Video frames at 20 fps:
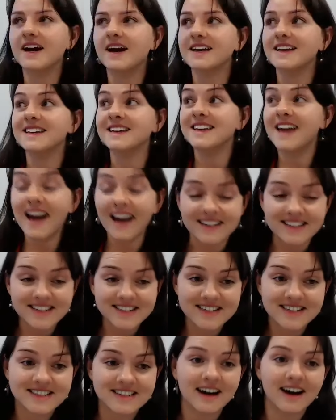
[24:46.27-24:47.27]

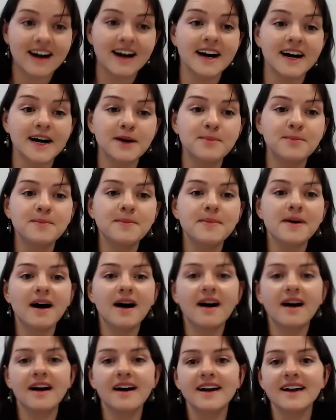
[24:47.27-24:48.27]
Yes,
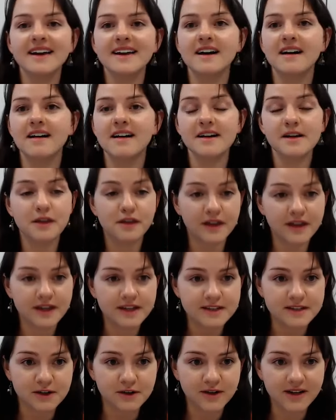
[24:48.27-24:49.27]
I think
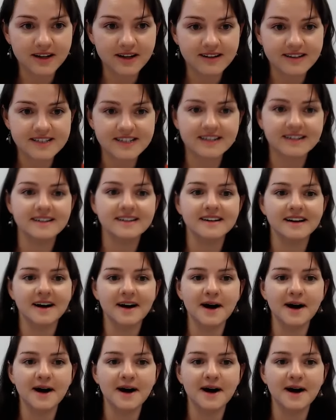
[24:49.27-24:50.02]
it's a great idea.